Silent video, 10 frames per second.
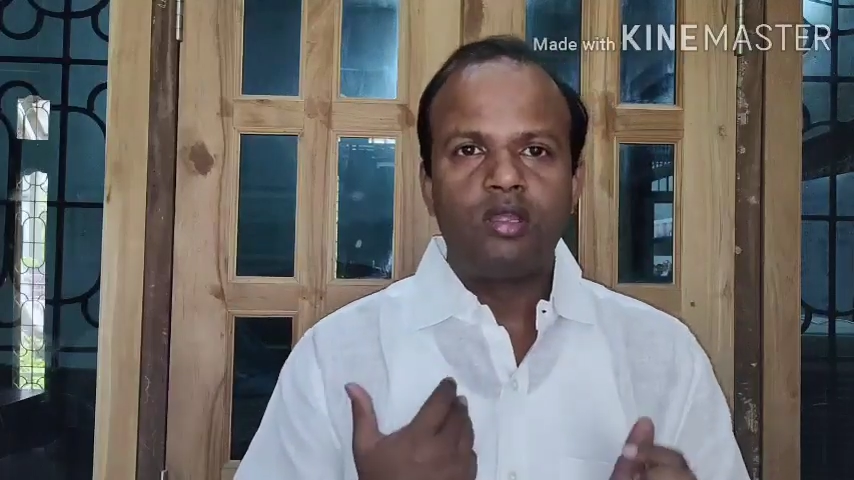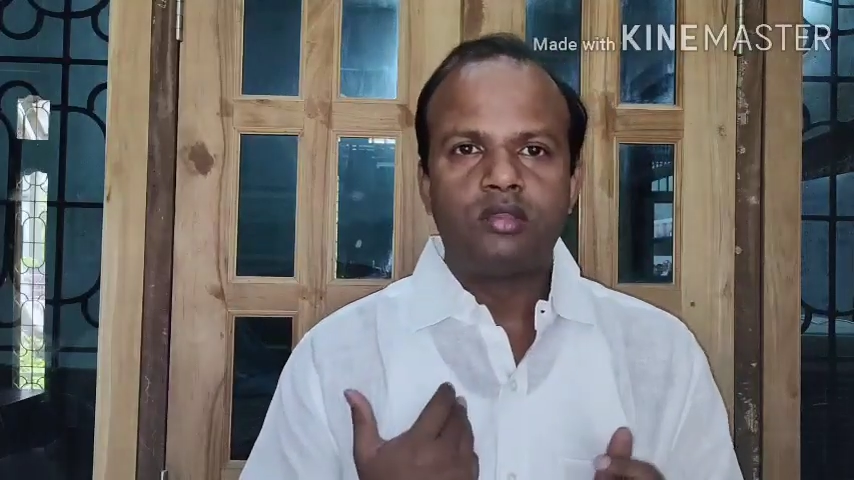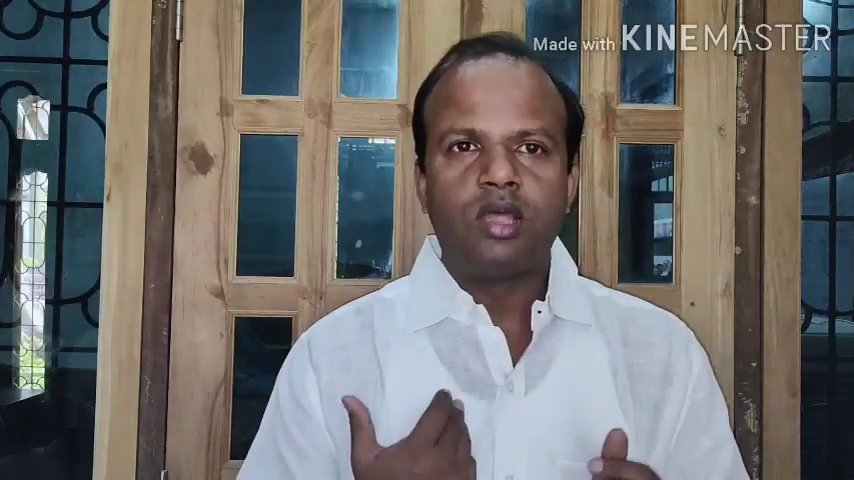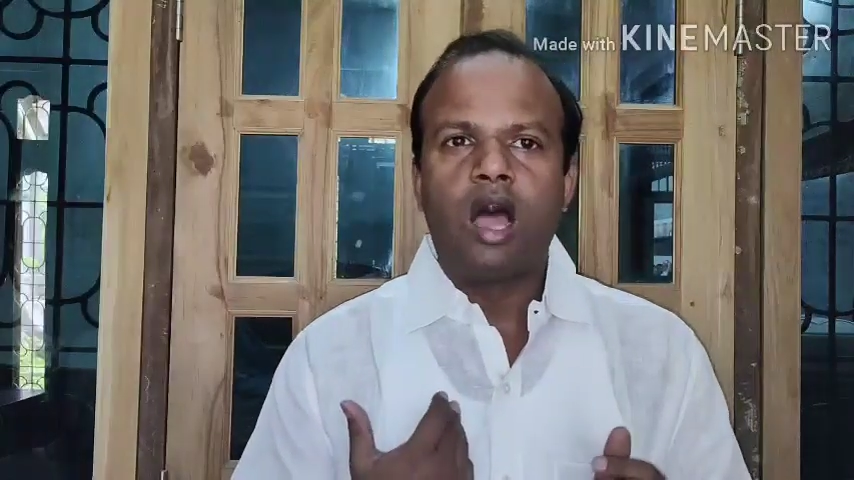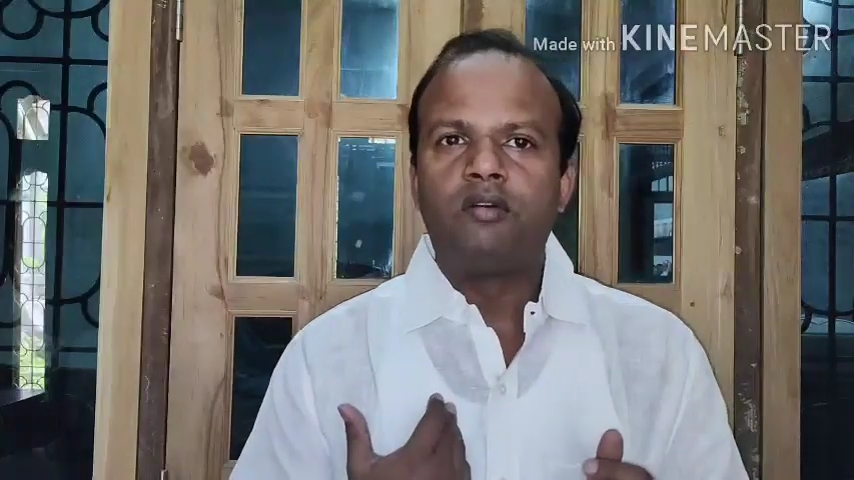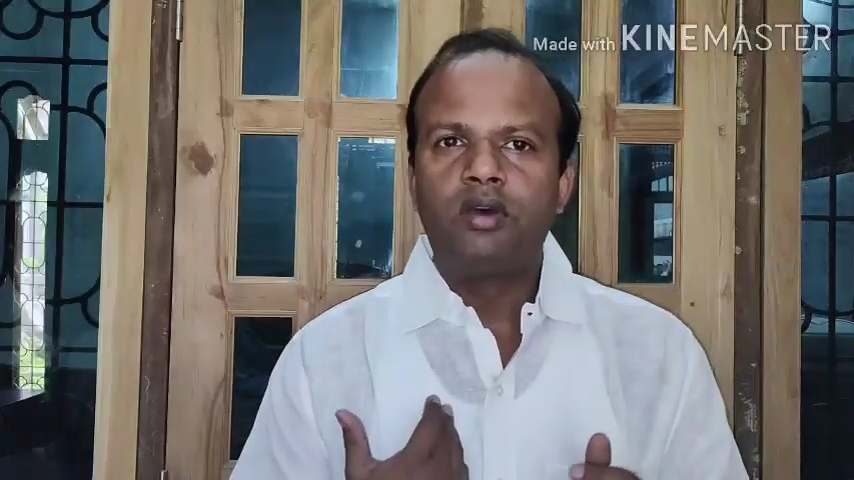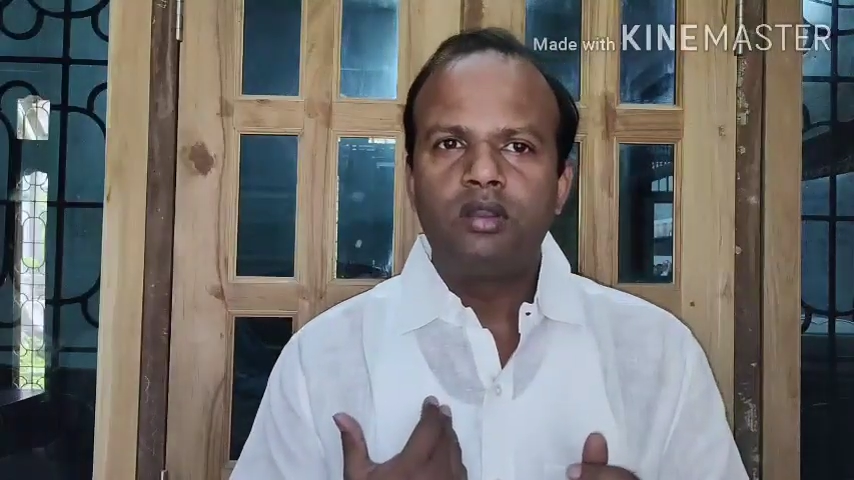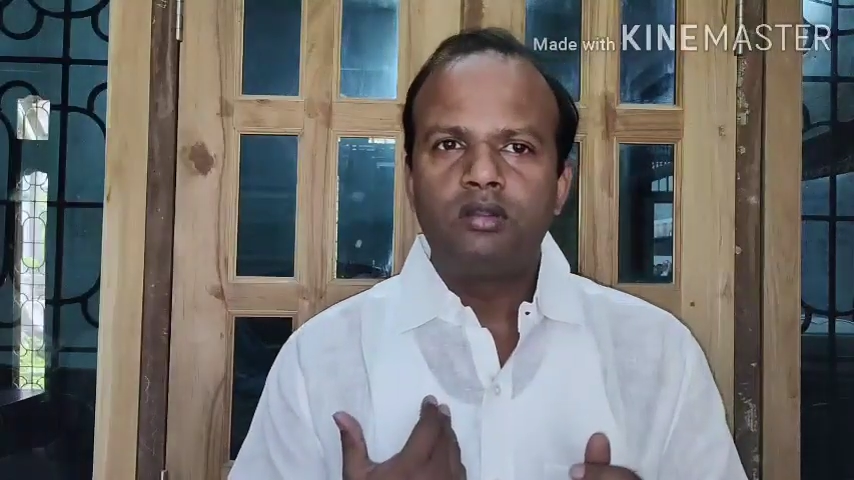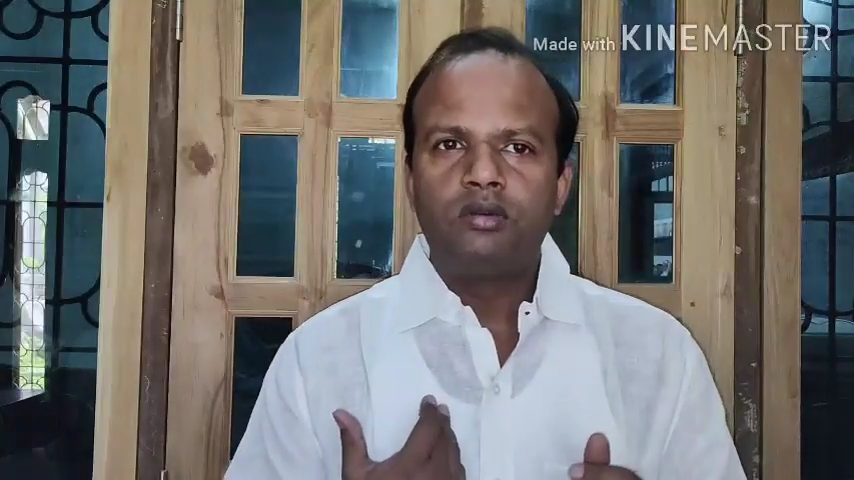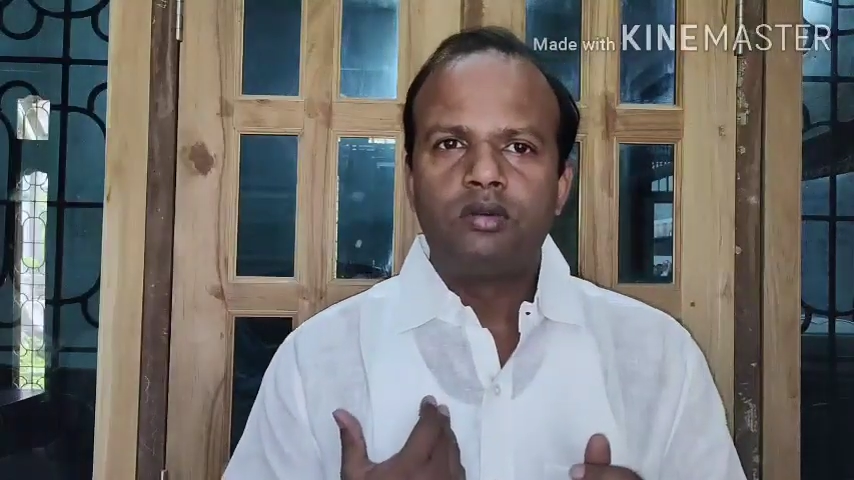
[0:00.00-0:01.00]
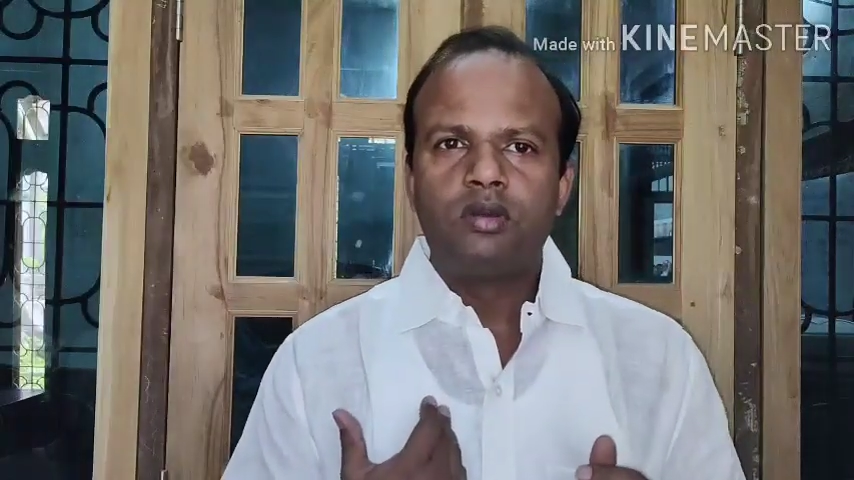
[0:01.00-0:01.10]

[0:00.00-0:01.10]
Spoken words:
is our